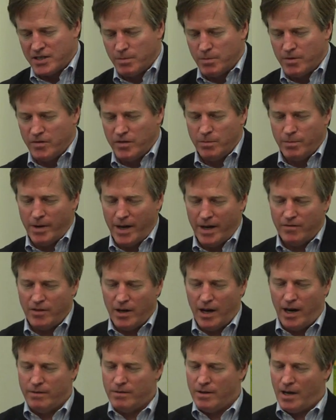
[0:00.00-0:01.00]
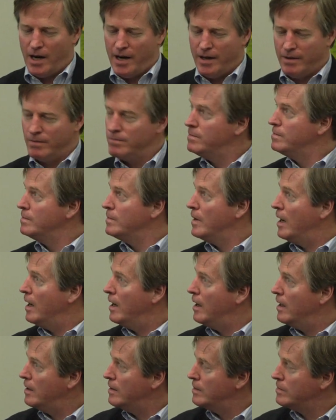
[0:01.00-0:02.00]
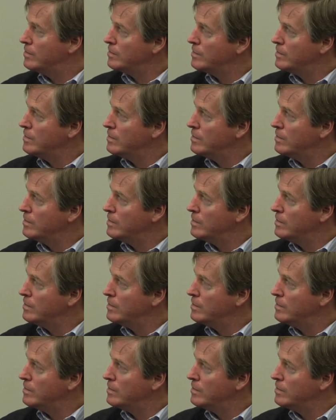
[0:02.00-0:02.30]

Some of you may have, I, I uh,